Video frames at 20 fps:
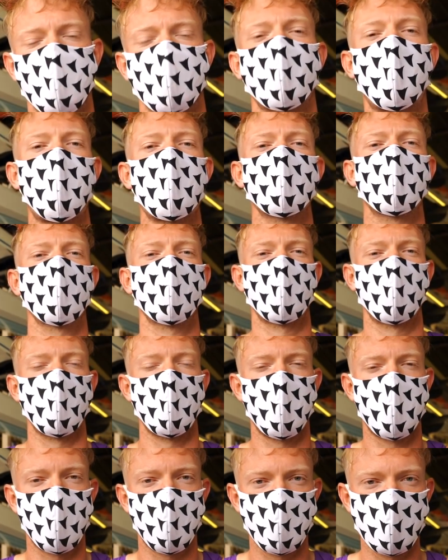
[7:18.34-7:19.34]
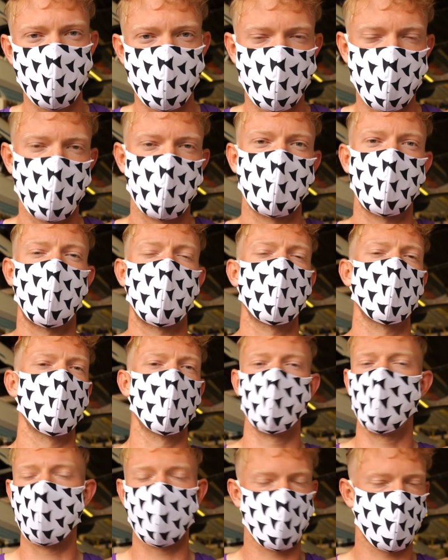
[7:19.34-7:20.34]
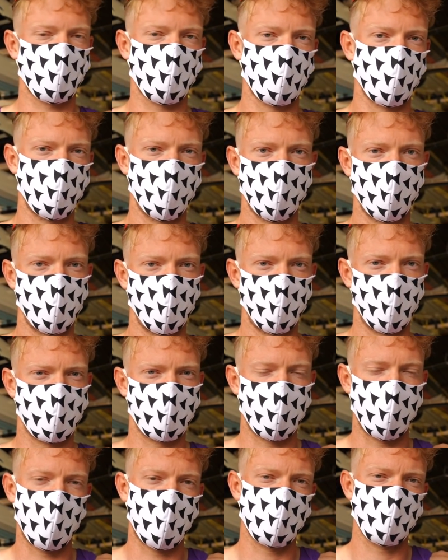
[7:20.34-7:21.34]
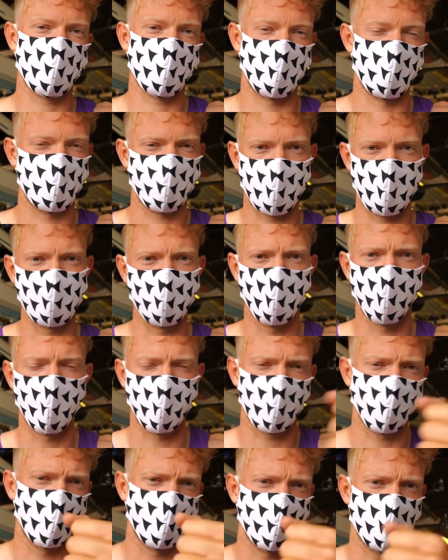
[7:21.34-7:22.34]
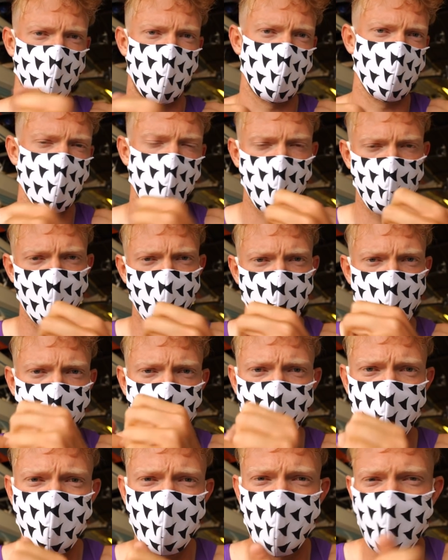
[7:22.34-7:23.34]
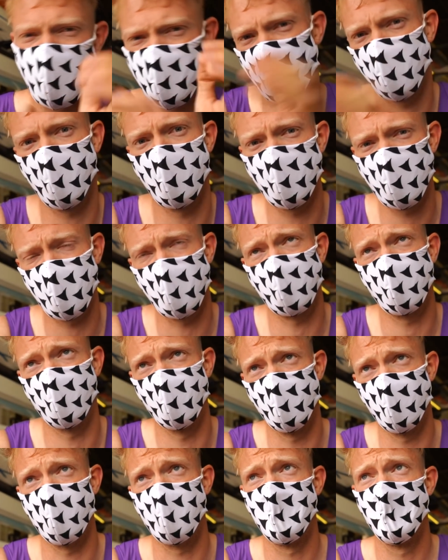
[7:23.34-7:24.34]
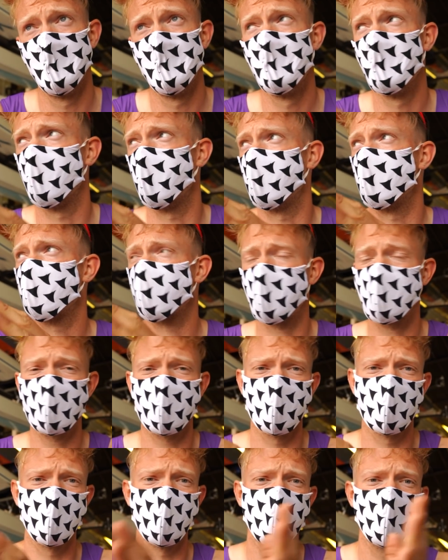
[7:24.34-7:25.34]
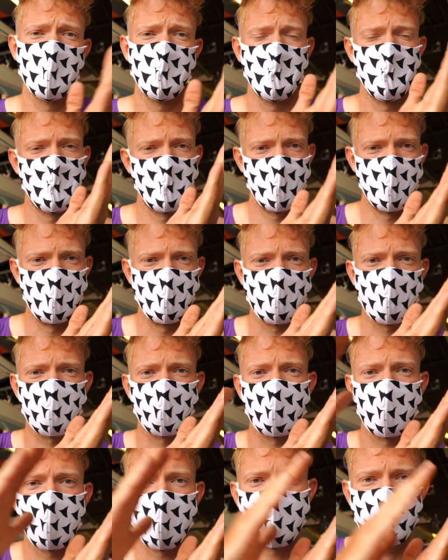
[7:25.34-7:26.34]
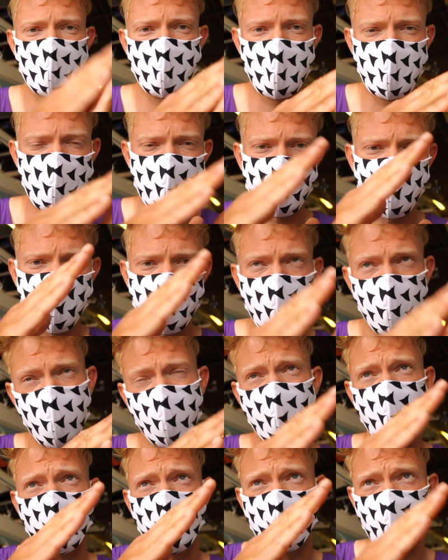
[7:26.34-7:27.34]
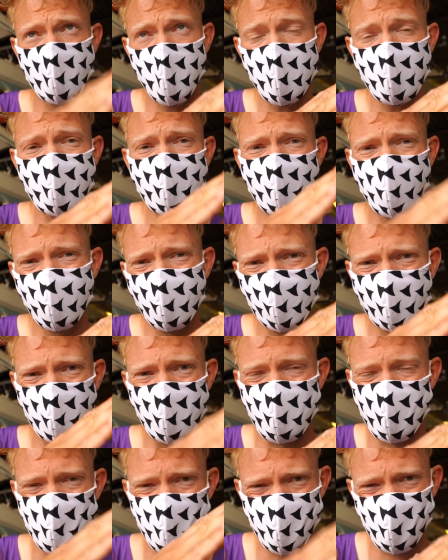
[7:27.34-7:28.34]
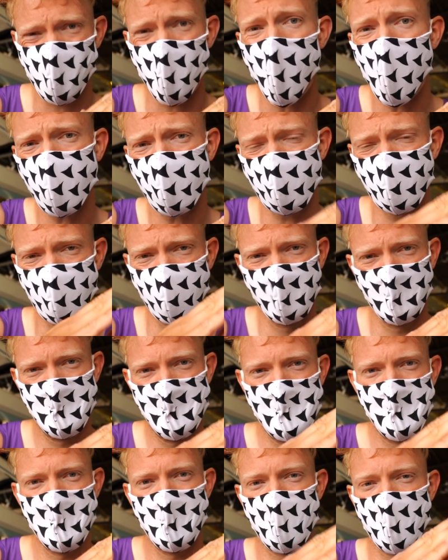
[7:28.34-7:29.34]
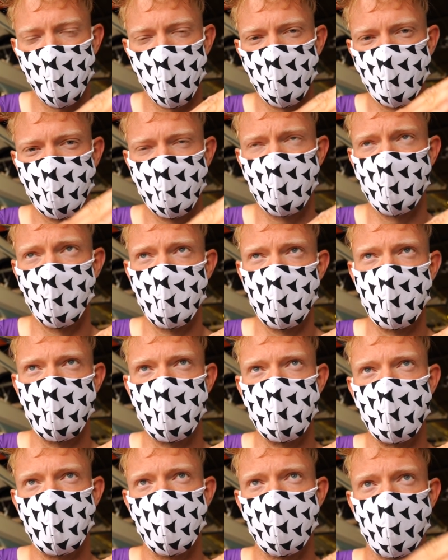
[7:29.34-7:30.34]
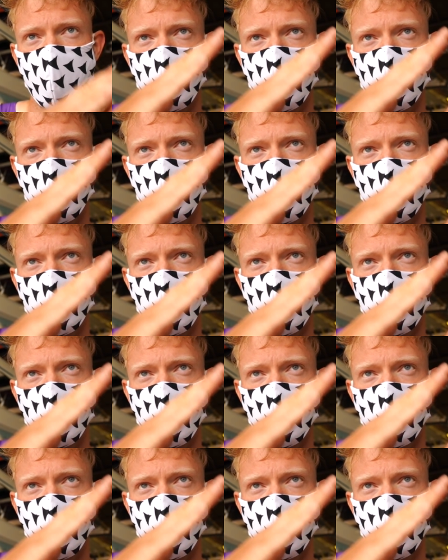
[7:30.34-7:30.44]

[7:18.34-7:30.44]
grab with the arms, and then miss the catch and try and work with my upper body. That's not what I'm trying to do. What I'm trying to do is land nice and relatively soft on the